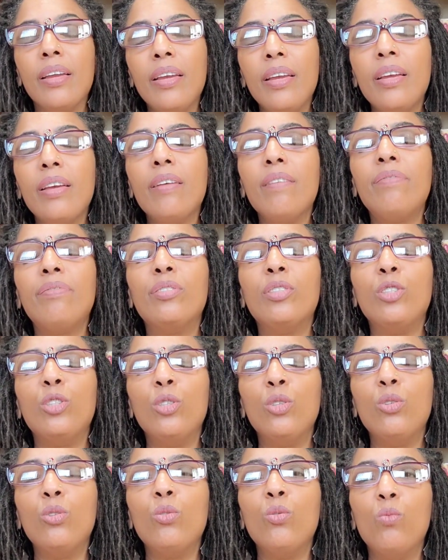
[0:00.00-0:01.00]
If
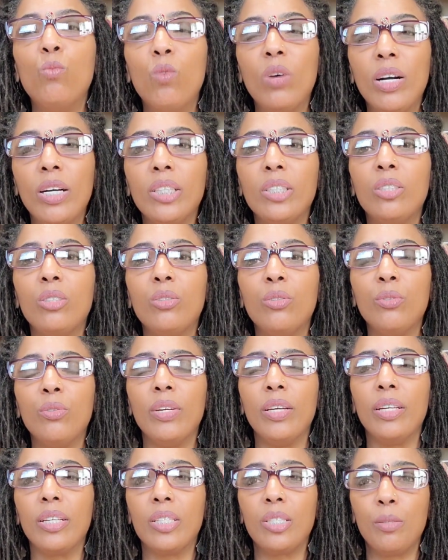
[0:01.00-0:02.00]
you want
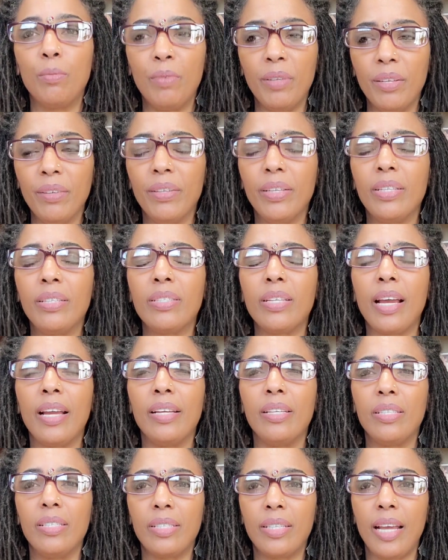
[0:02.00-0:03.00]
to experience
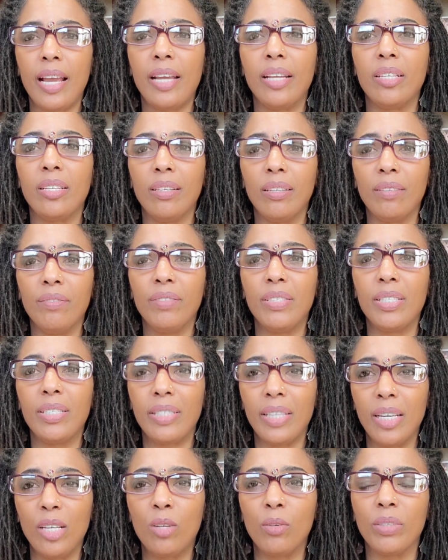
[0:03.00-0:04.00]
a state of
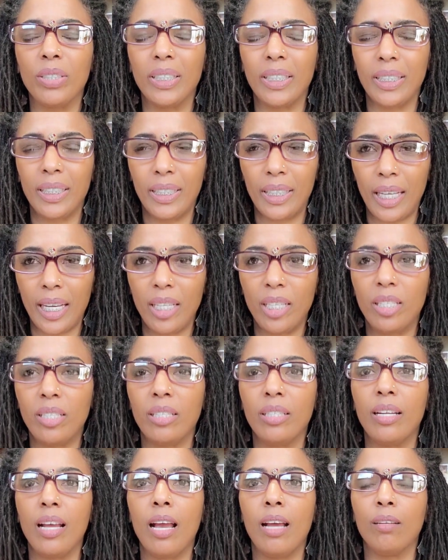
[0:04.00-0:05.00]

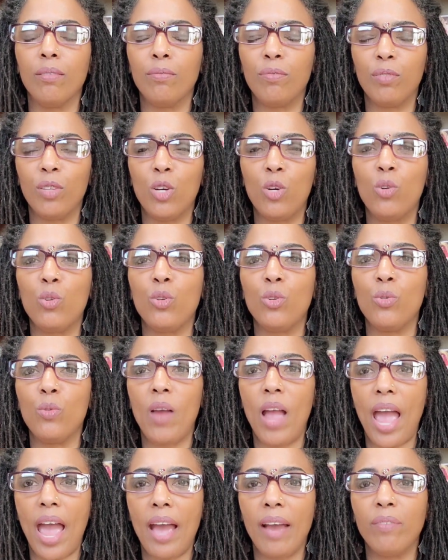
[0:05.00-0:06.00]
synchronization and flow,
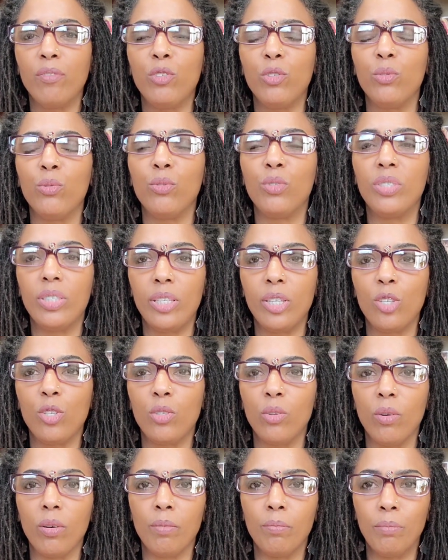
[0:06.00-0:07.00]
you have to
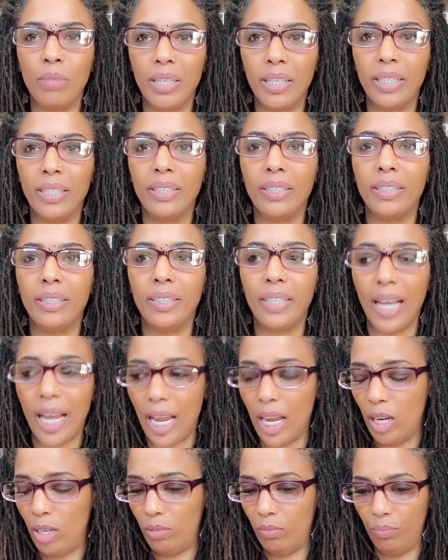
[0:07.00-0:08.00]
sit your butt
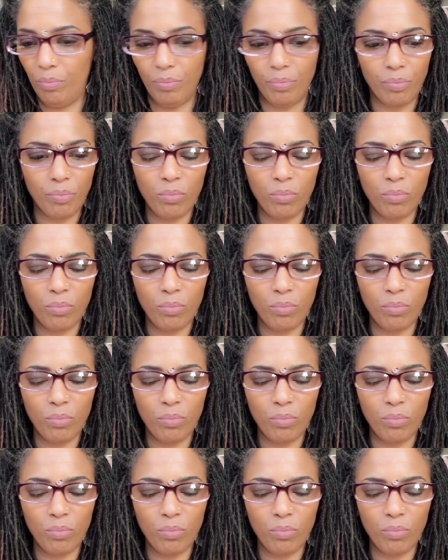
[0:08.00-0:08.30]
down.